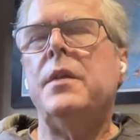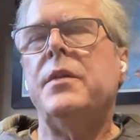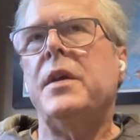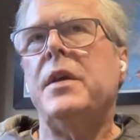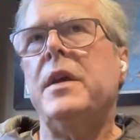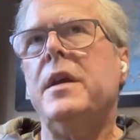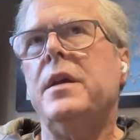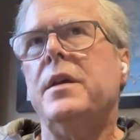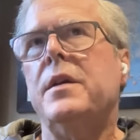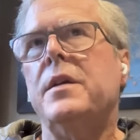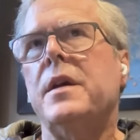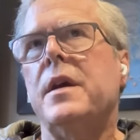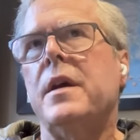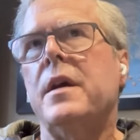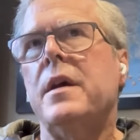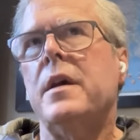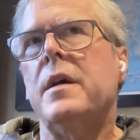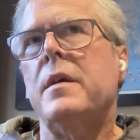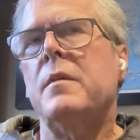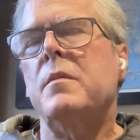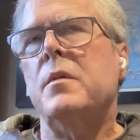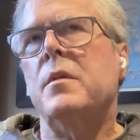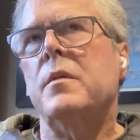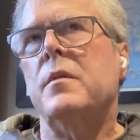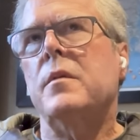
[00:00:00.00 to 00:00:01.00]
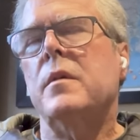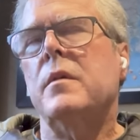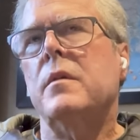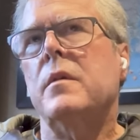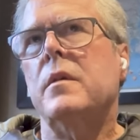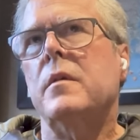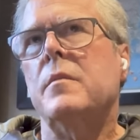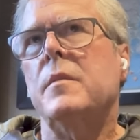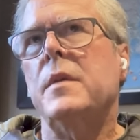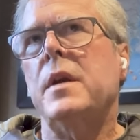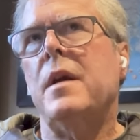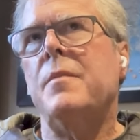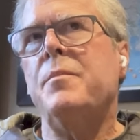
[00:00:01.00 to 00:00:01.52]
I think, uh, I
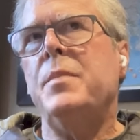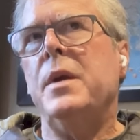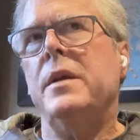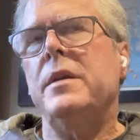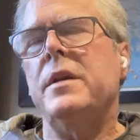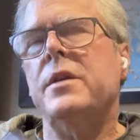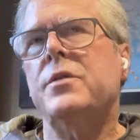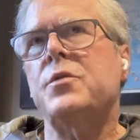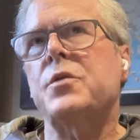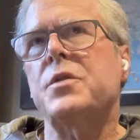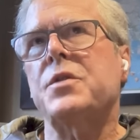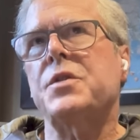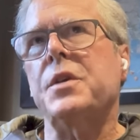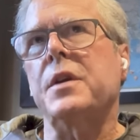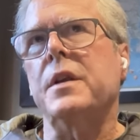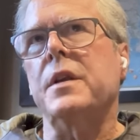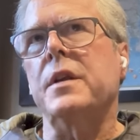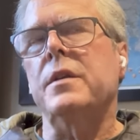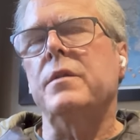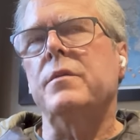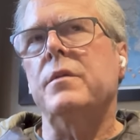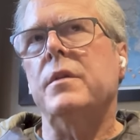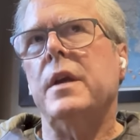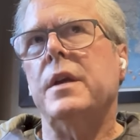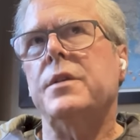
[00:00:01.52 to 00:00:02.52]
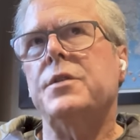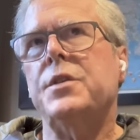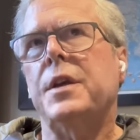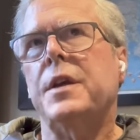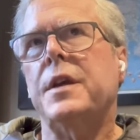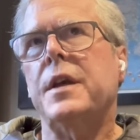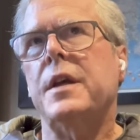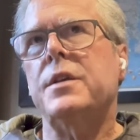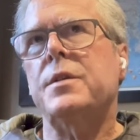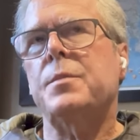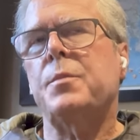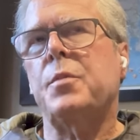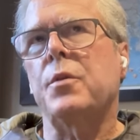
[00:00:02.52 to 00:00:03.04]
mean, I've been interested in
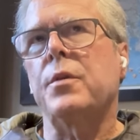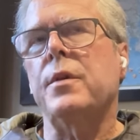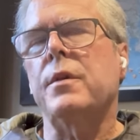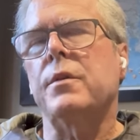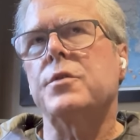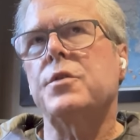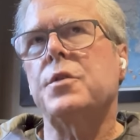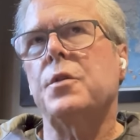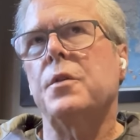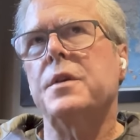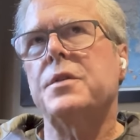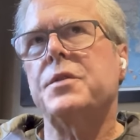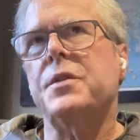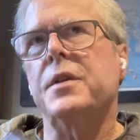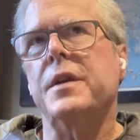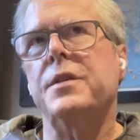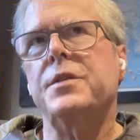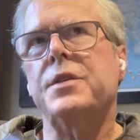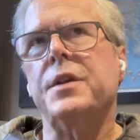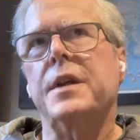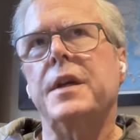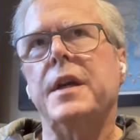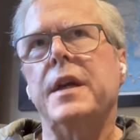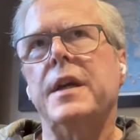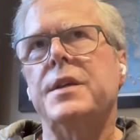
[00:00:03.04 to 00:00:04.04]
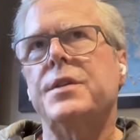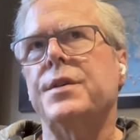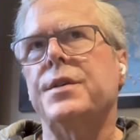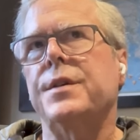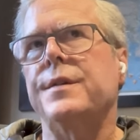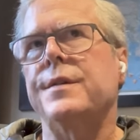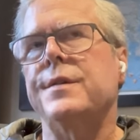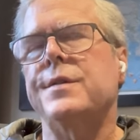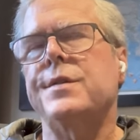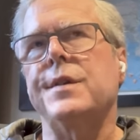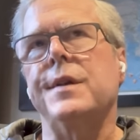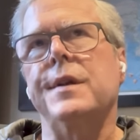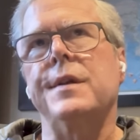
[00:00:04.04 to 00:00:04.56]
education, parental choice in
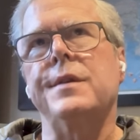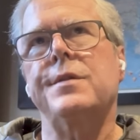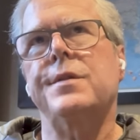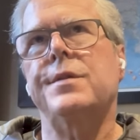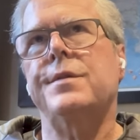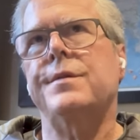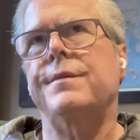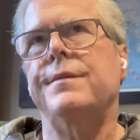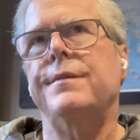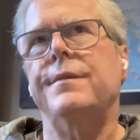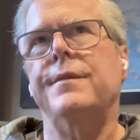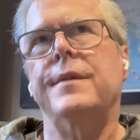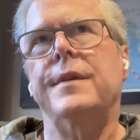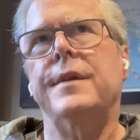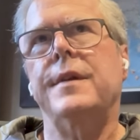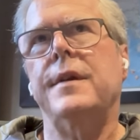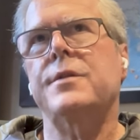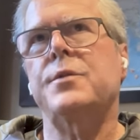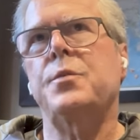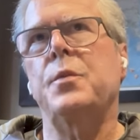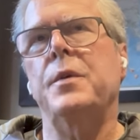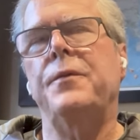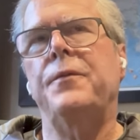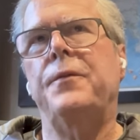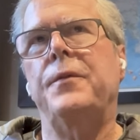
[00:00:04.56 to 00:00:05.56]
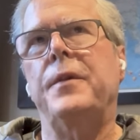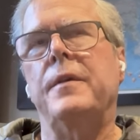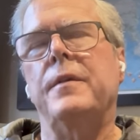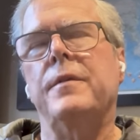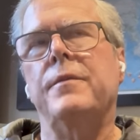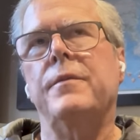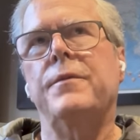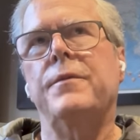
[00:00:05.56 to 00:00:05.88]
education since, gosh, we